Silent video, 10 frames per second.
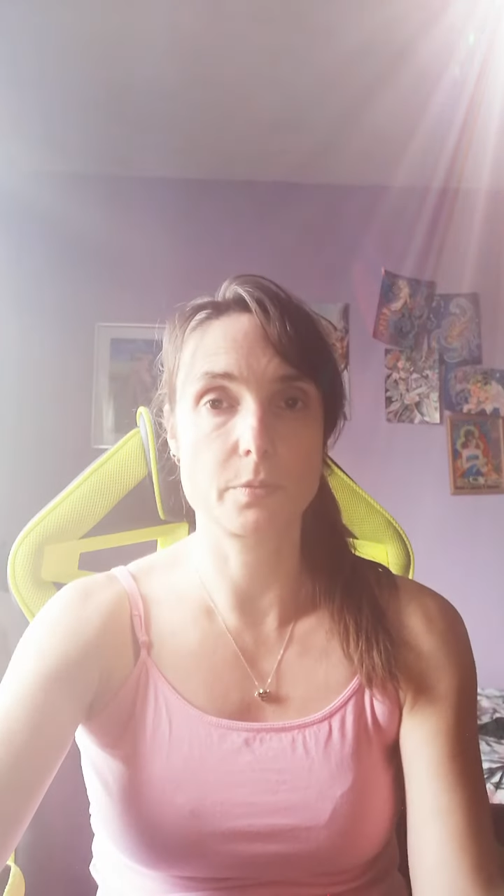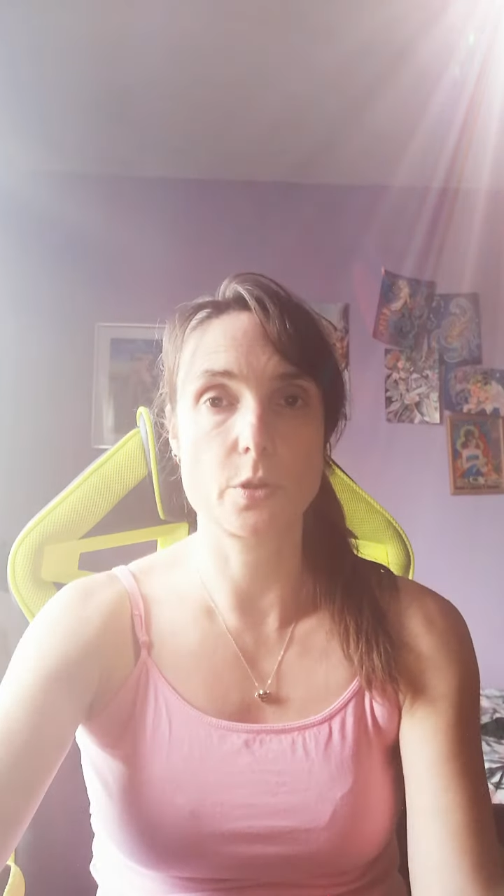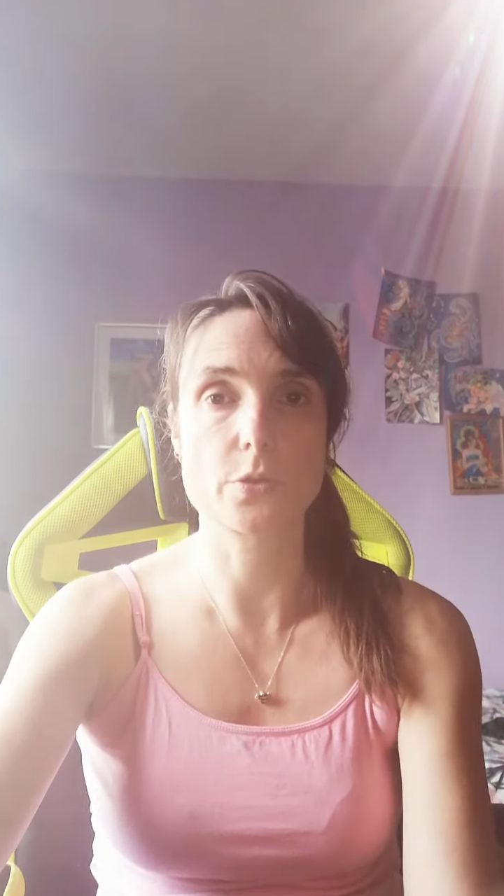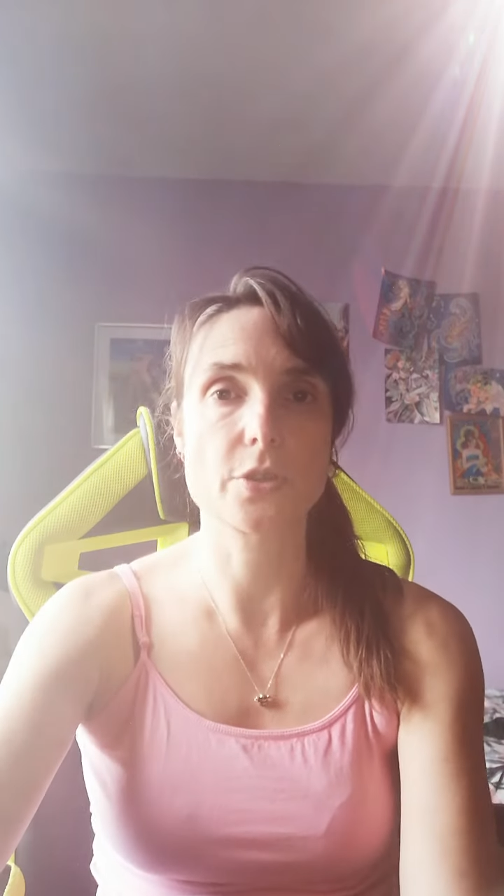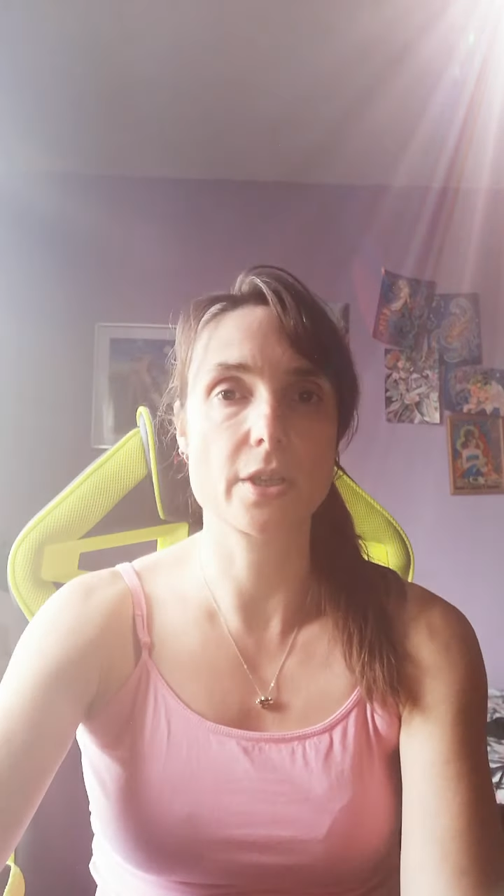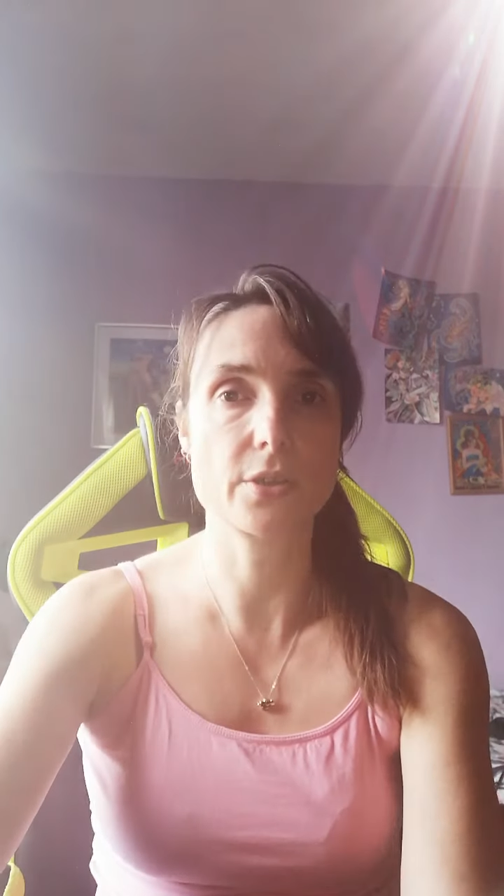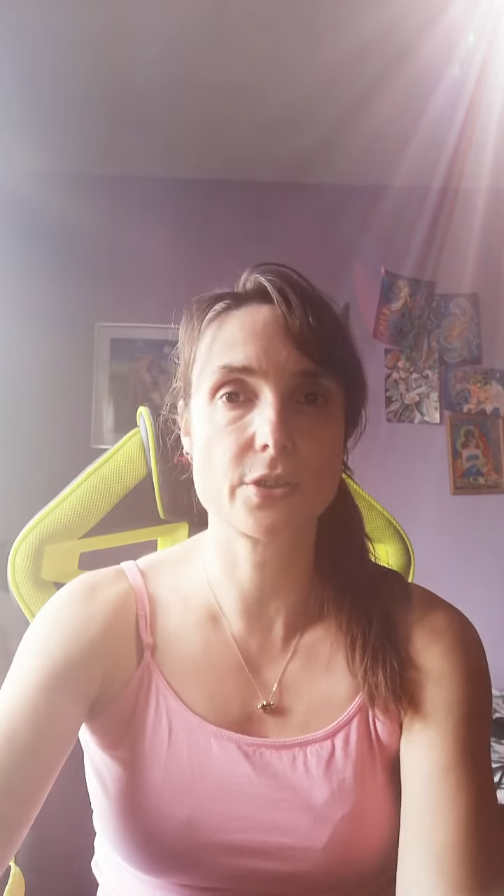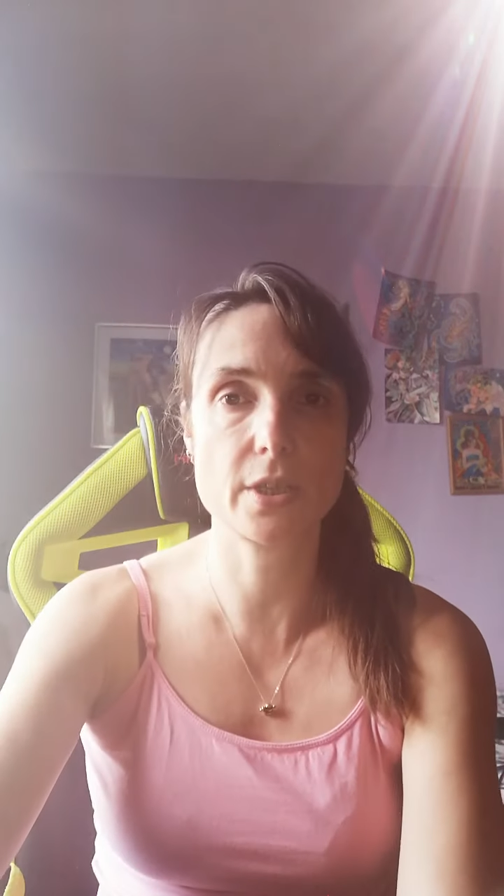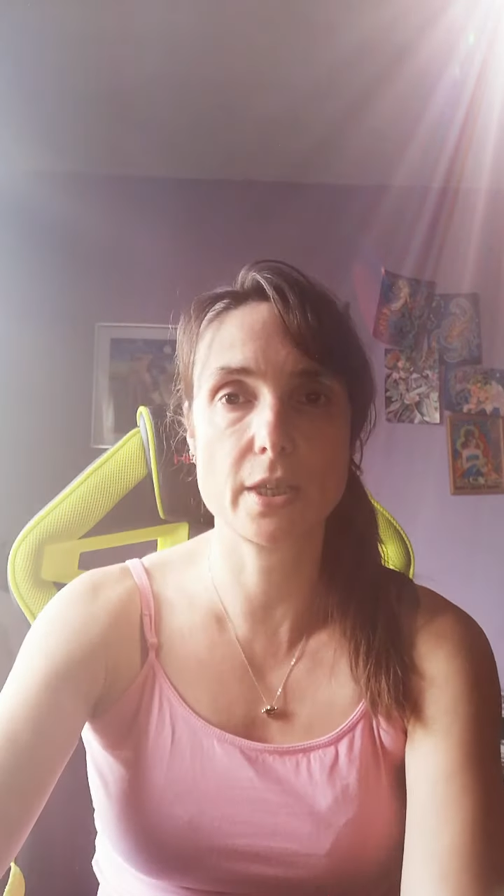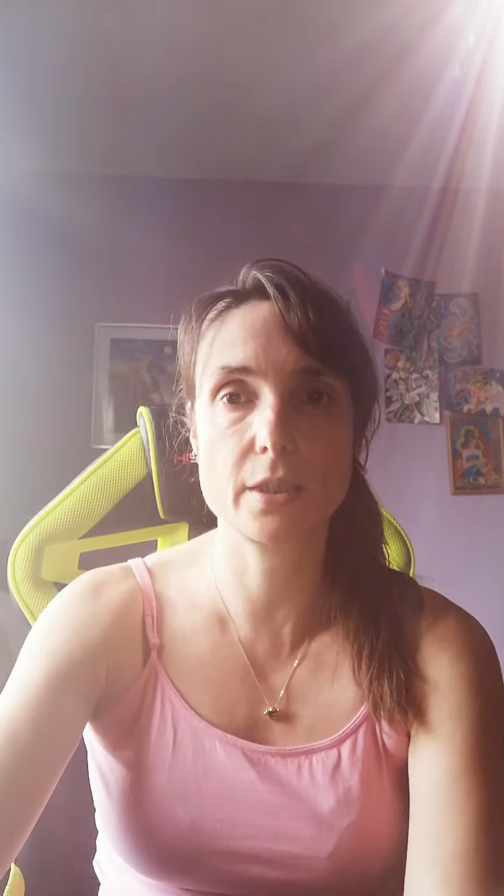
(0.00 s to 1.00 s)

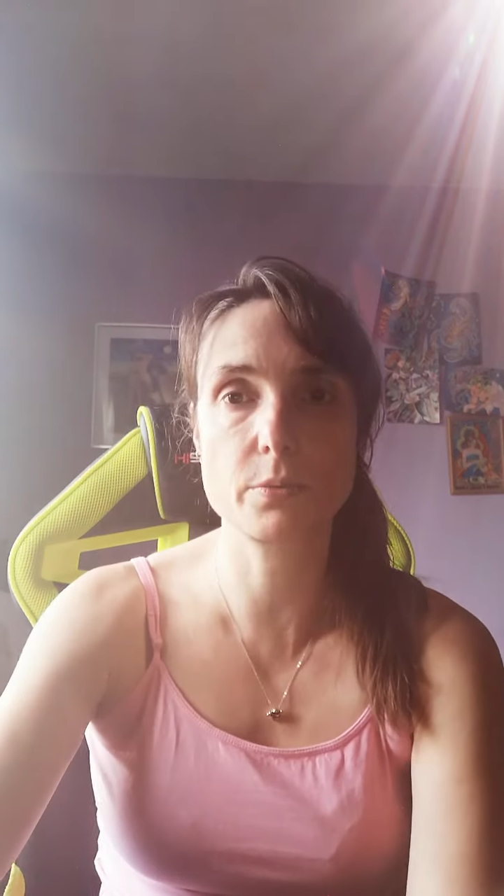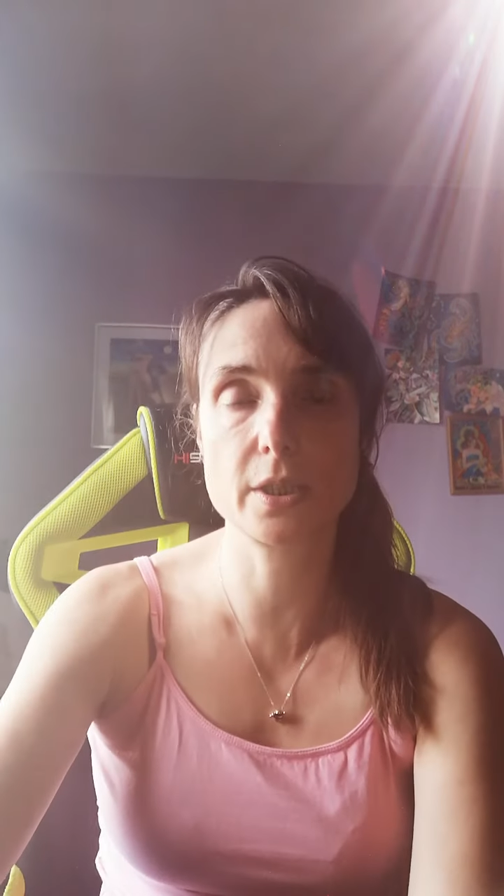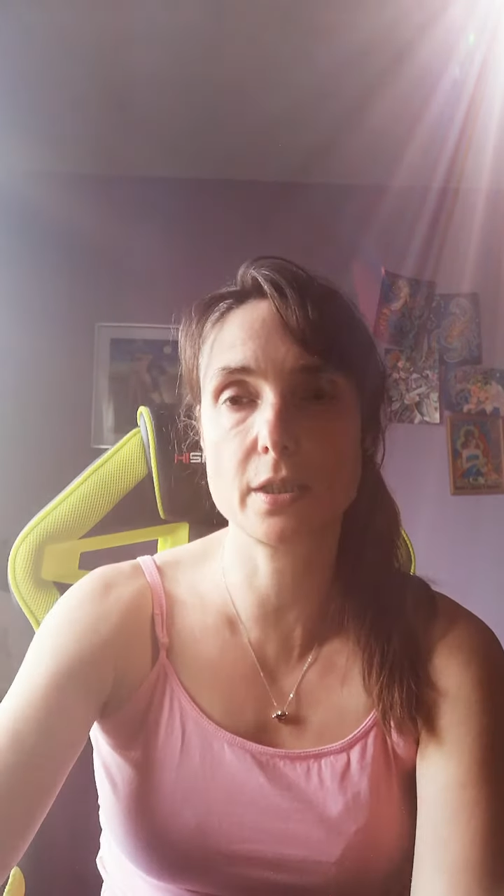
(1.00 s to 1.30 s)
process, and